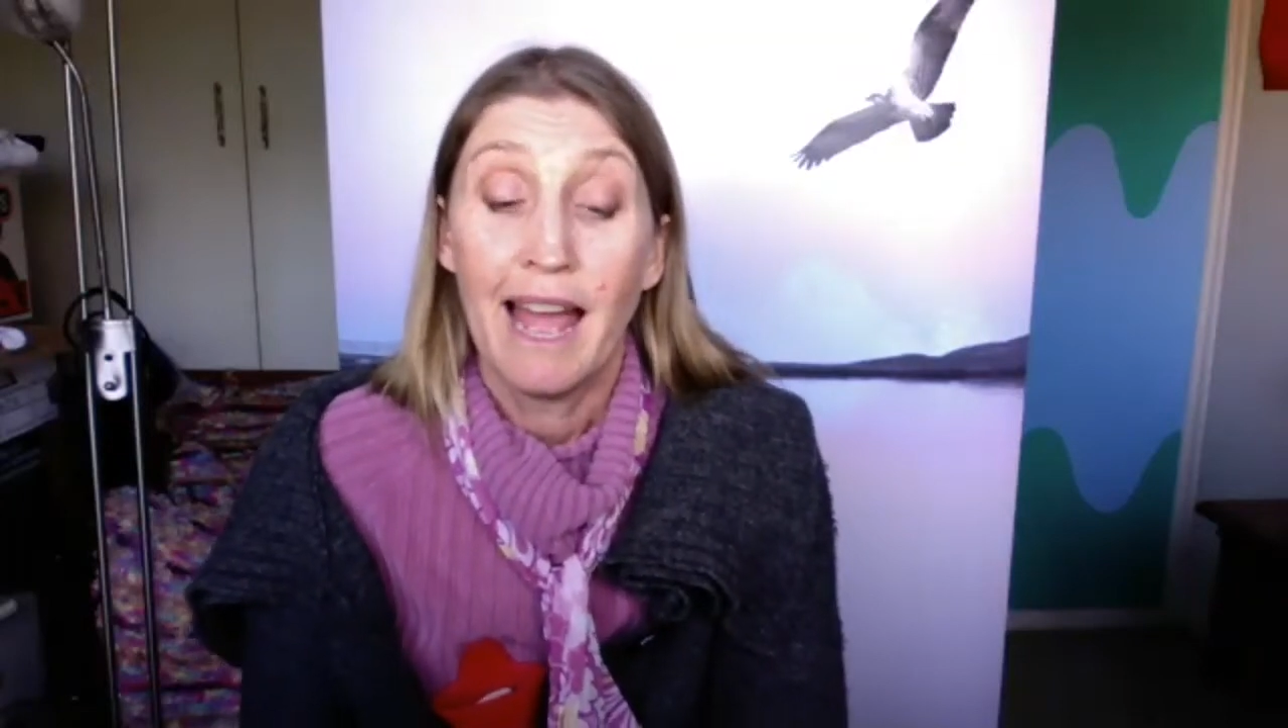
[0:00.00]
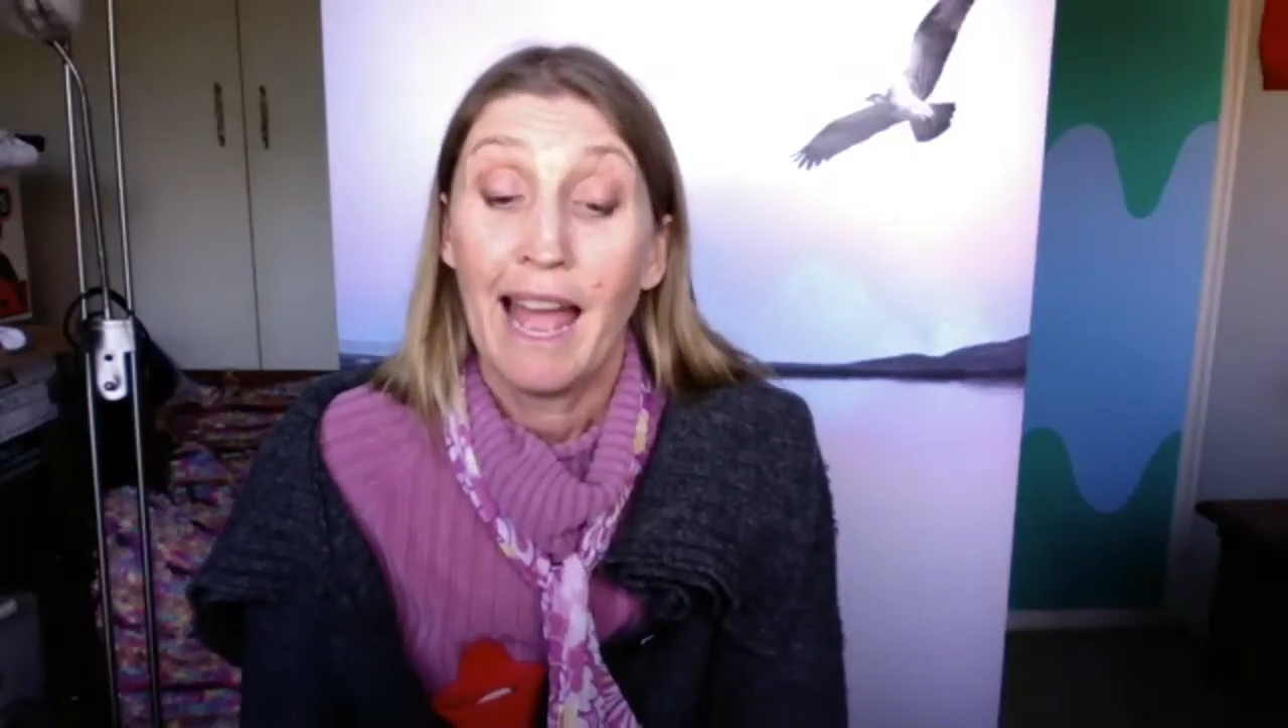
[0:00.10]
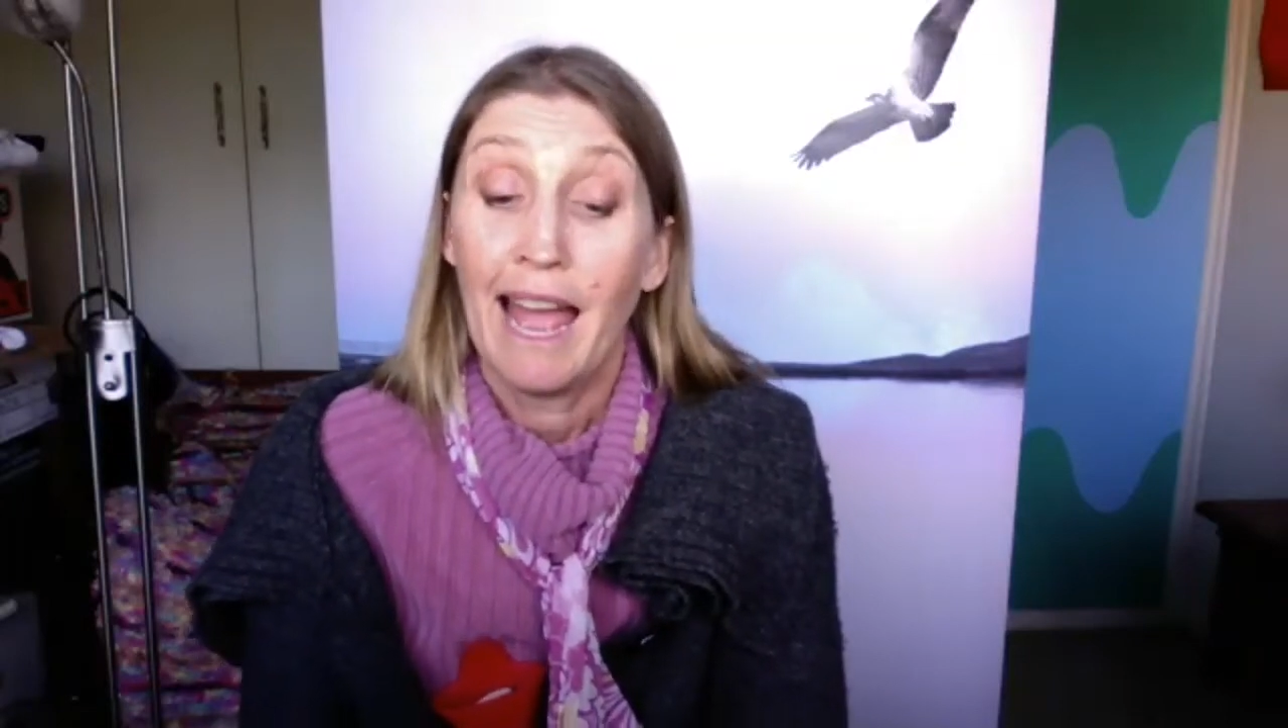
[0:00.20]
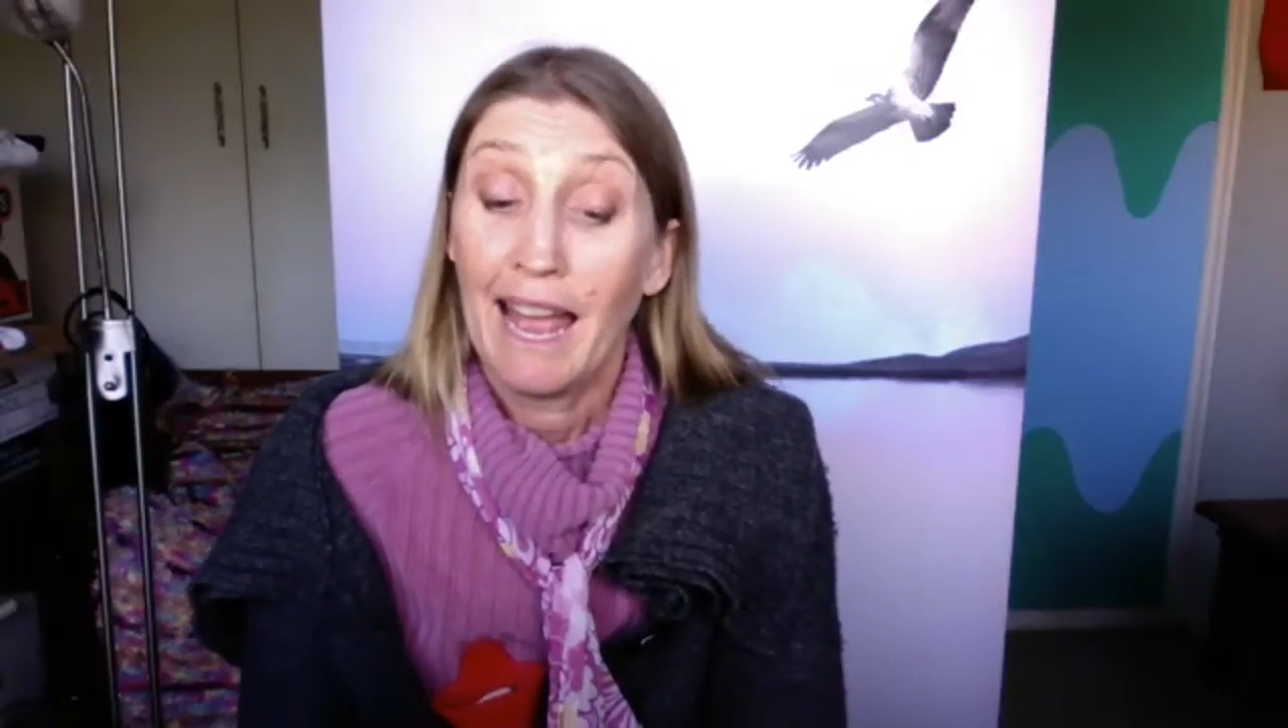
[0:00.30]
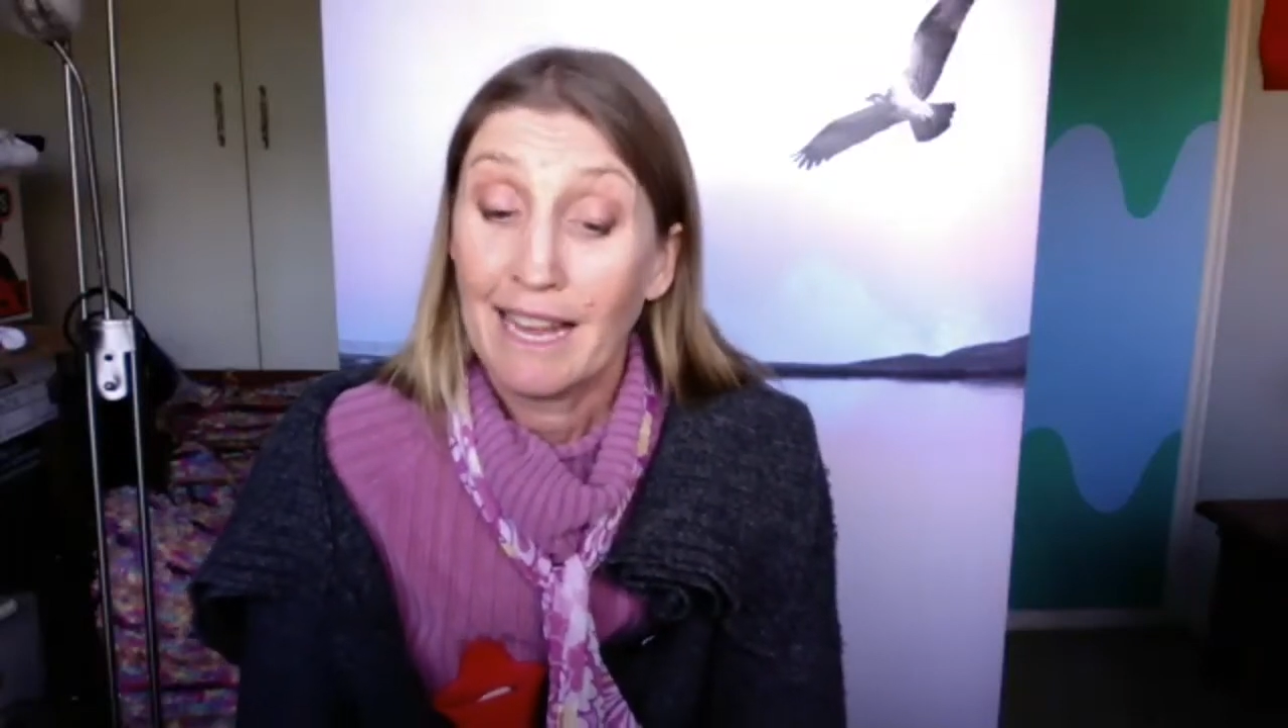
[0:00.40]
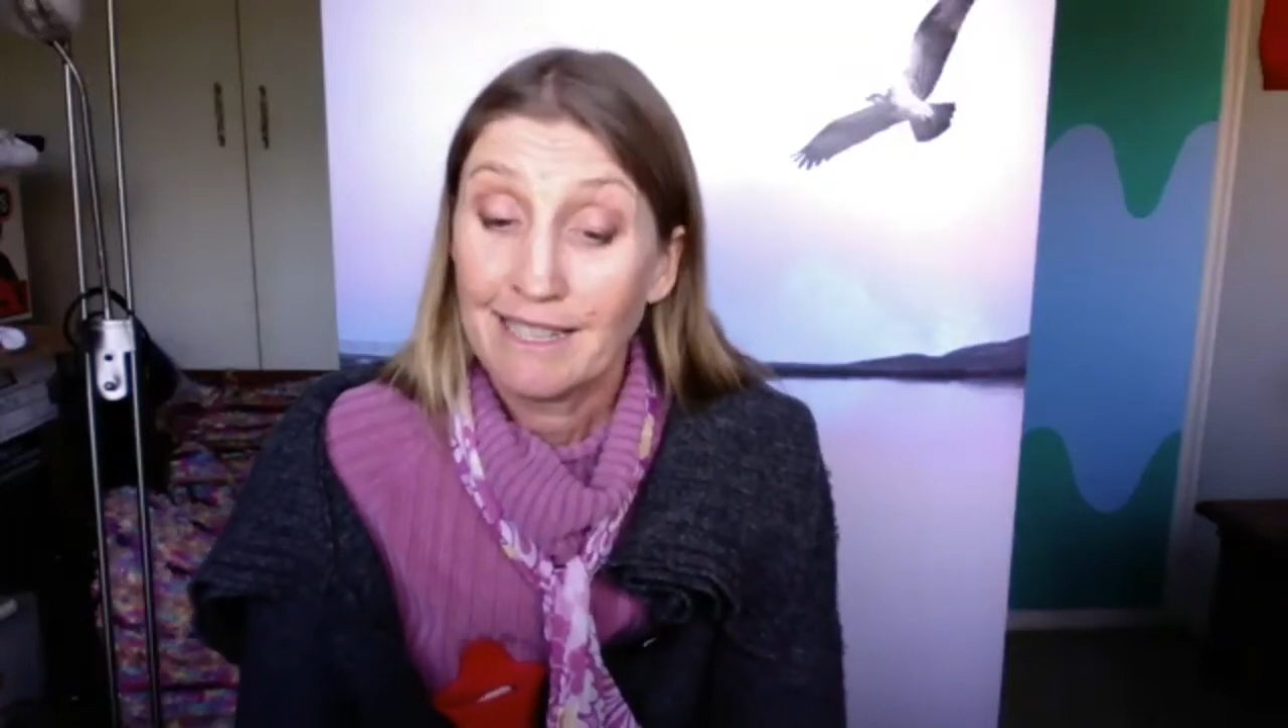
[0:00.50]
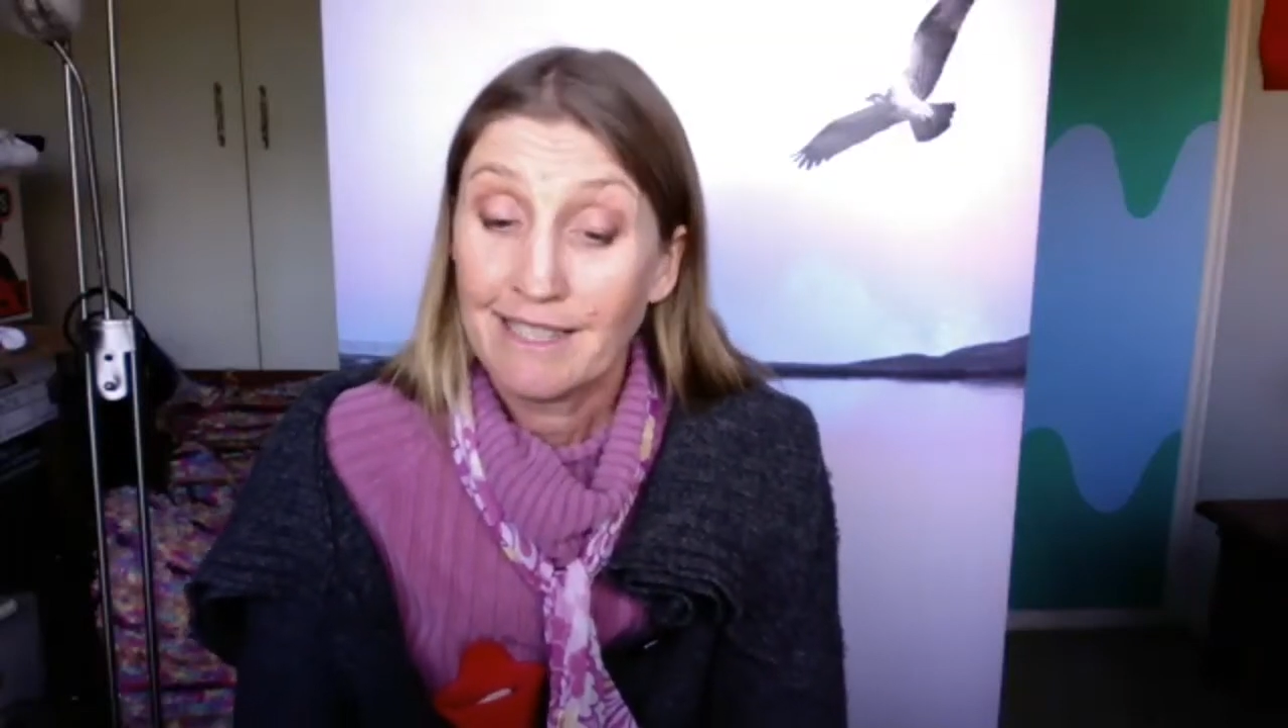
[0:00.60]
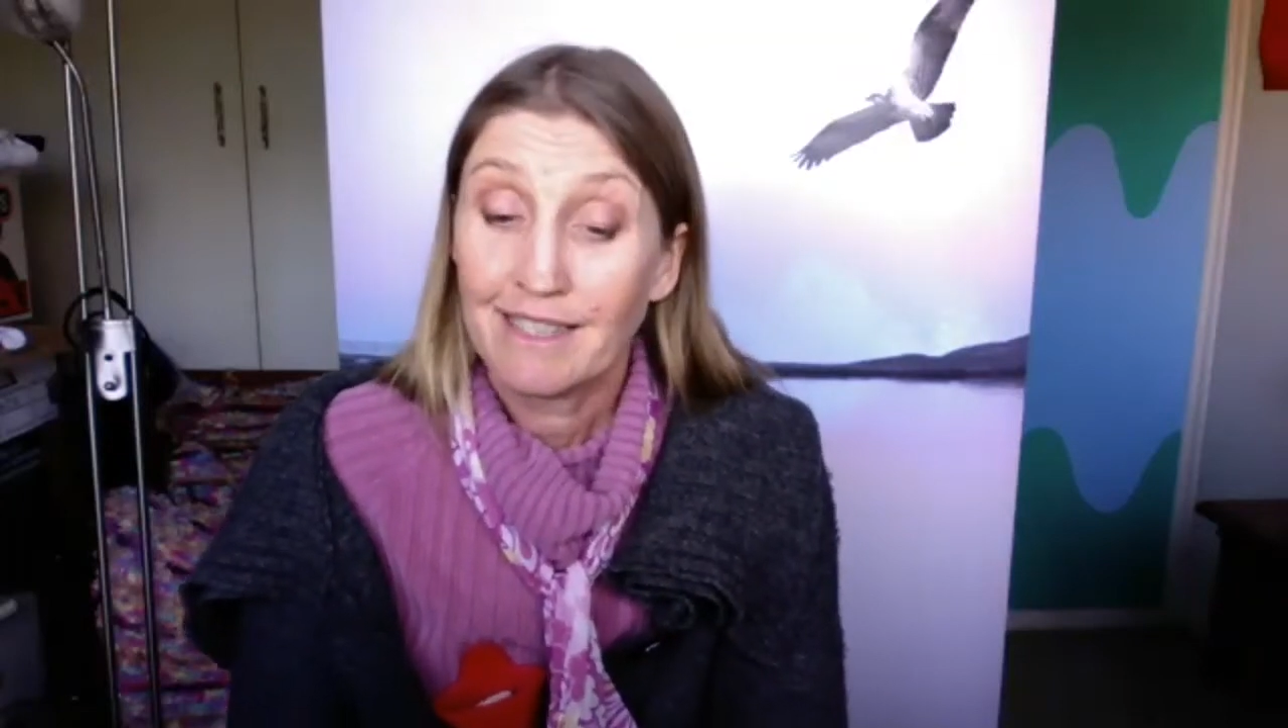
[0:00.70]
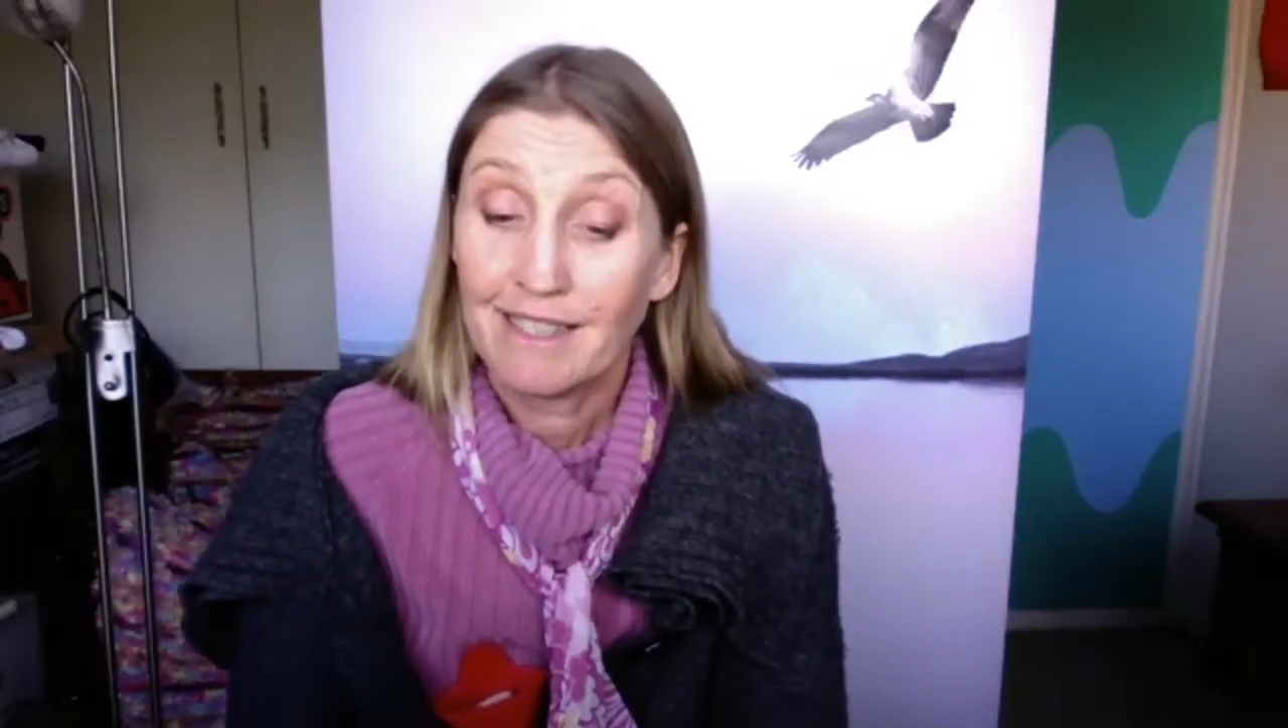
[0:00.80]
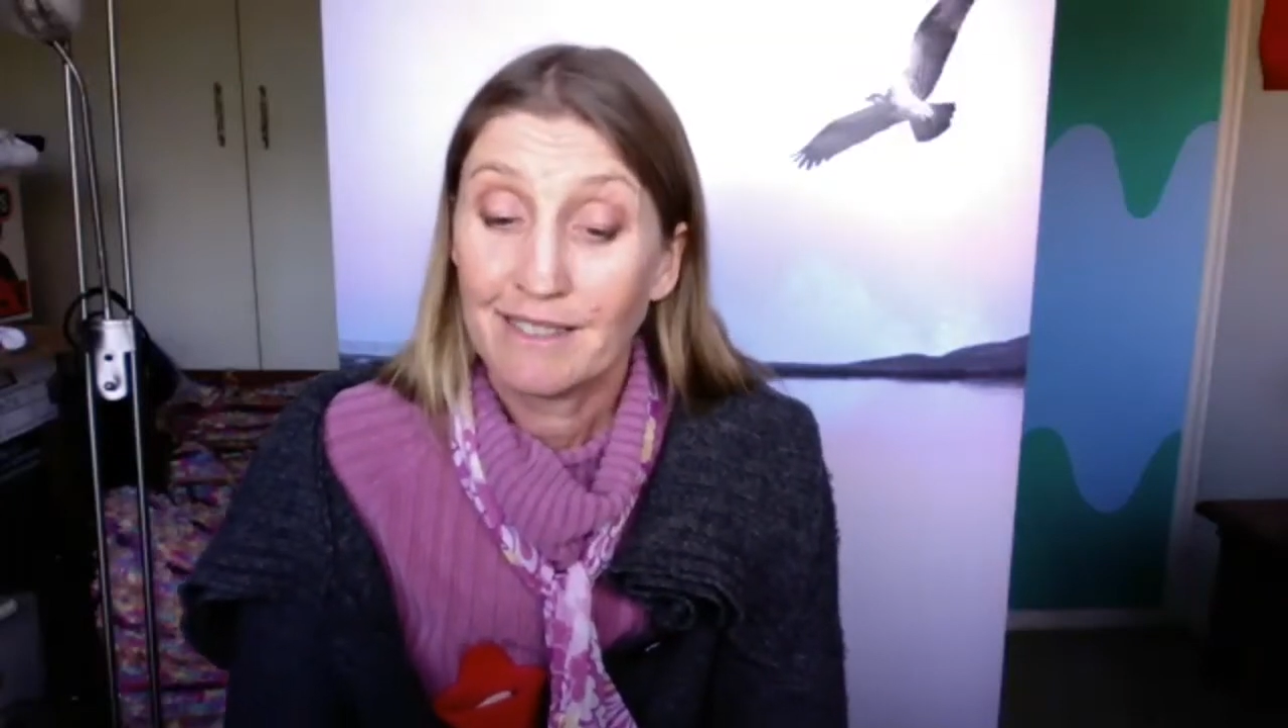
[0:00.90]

And